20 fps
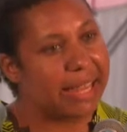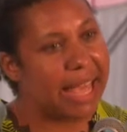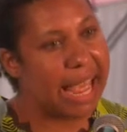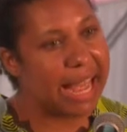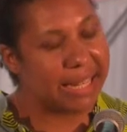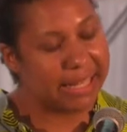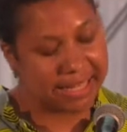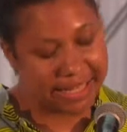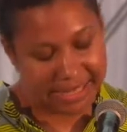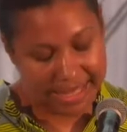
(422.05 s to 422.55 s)

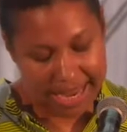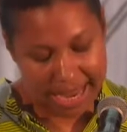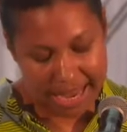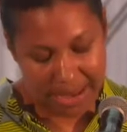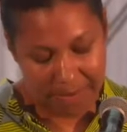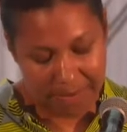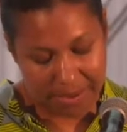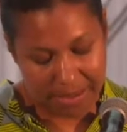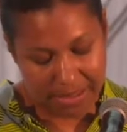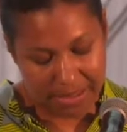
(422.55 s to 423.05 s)

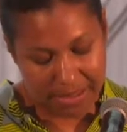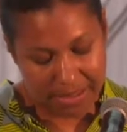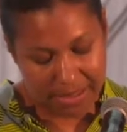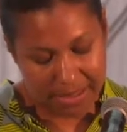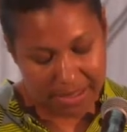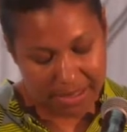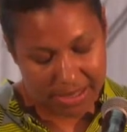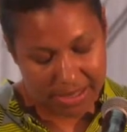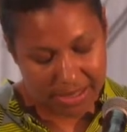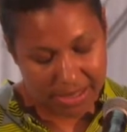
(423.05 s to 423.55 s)
landscape.
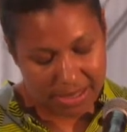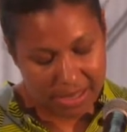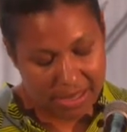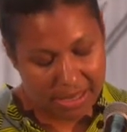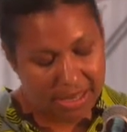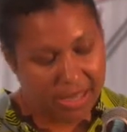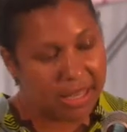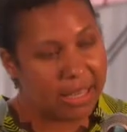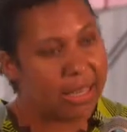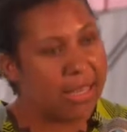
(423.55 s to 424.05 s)

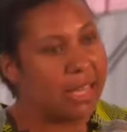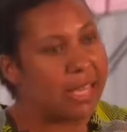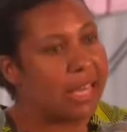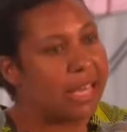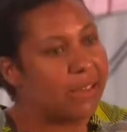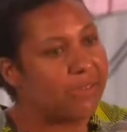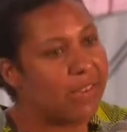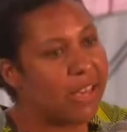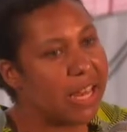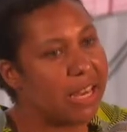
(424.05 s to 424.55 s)

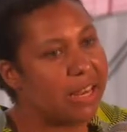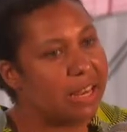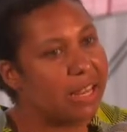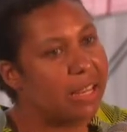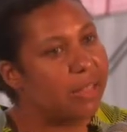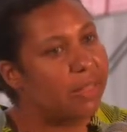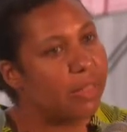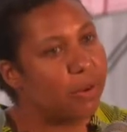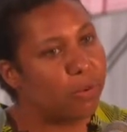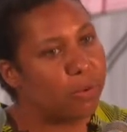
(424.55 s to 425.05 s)
Even
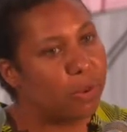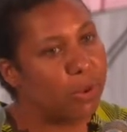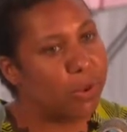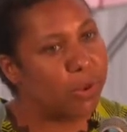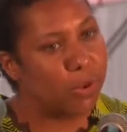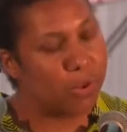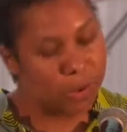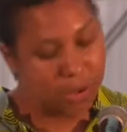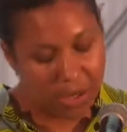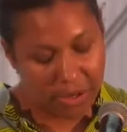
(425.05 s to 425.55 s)
the
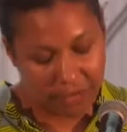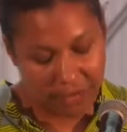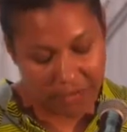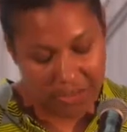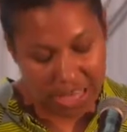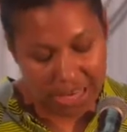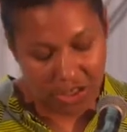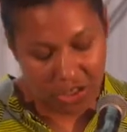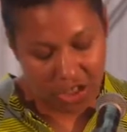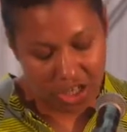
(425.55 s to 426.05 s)
road
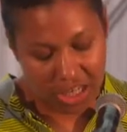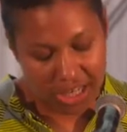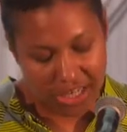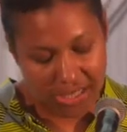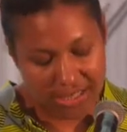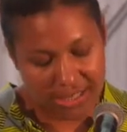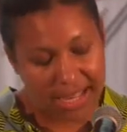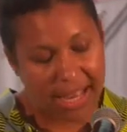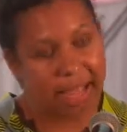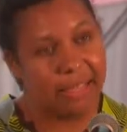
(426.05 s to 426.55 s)

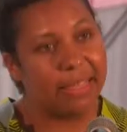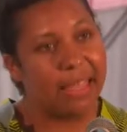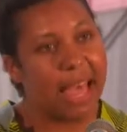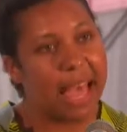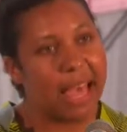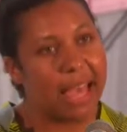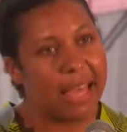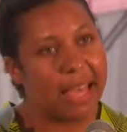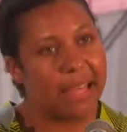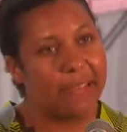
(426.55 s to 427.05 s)
flinches
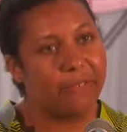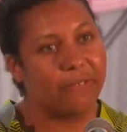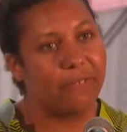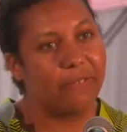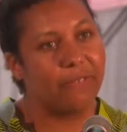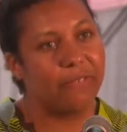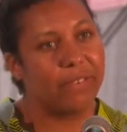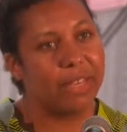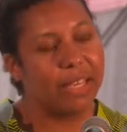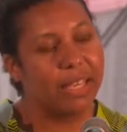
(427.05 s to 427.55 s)

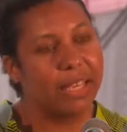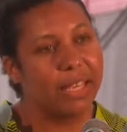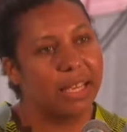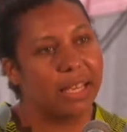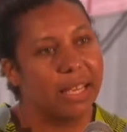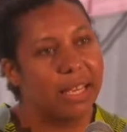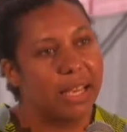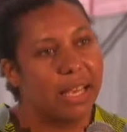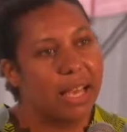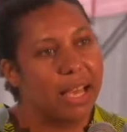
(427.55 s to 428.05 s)
alive.
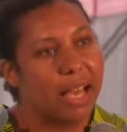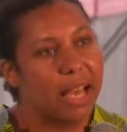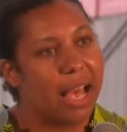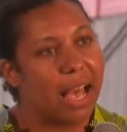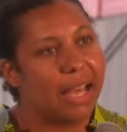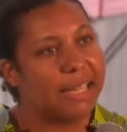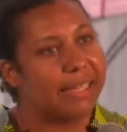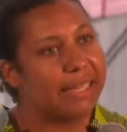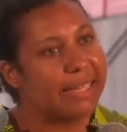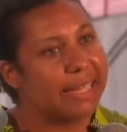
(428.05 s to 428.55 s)

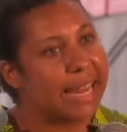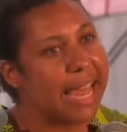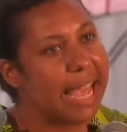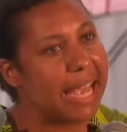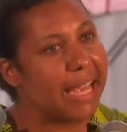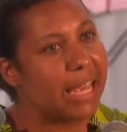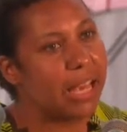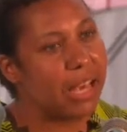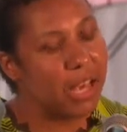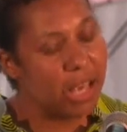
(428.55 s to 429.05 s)
A
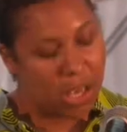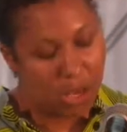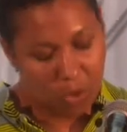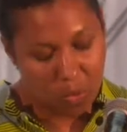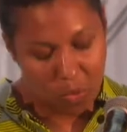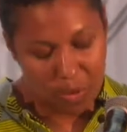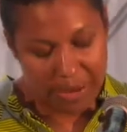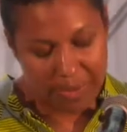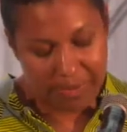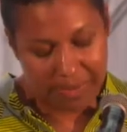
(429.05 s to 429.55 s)
snake
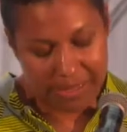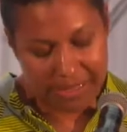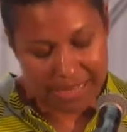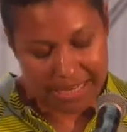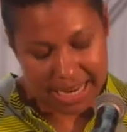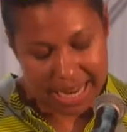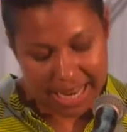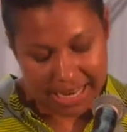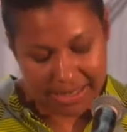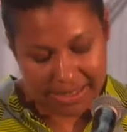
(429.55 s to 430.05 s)
whips
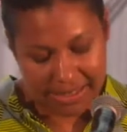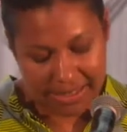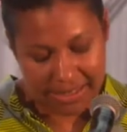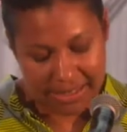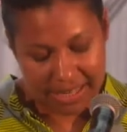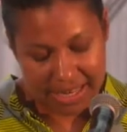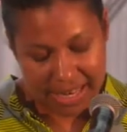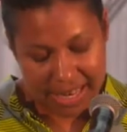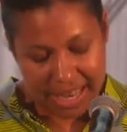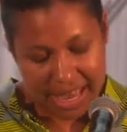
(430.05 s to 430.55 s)

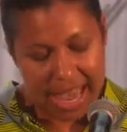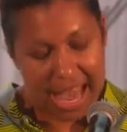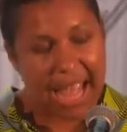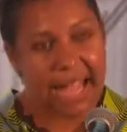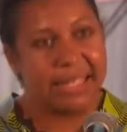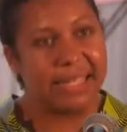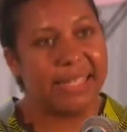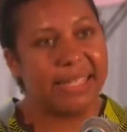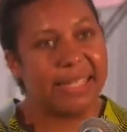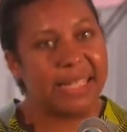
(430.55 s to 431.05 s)
dust
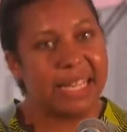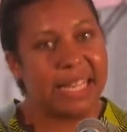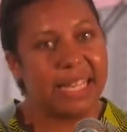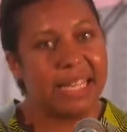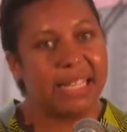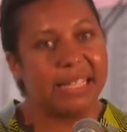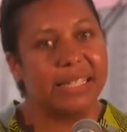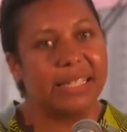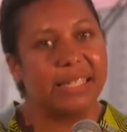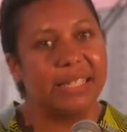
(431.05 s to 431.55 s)
and
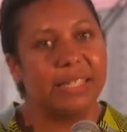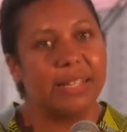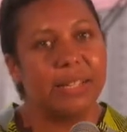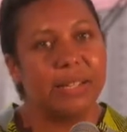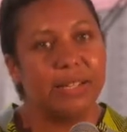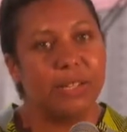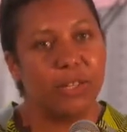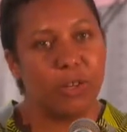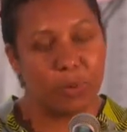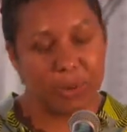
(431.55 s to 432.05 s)
slinks
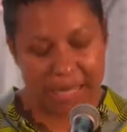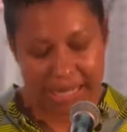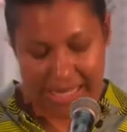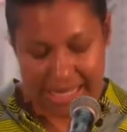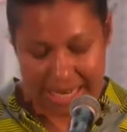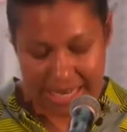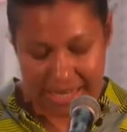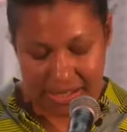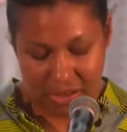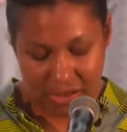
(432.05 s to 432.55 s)
to a
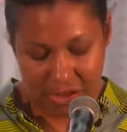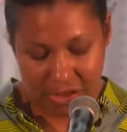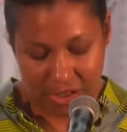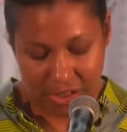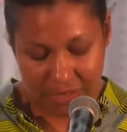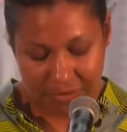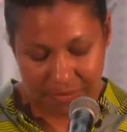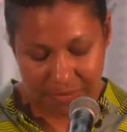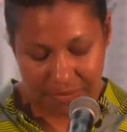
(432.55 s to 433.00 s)
ditch.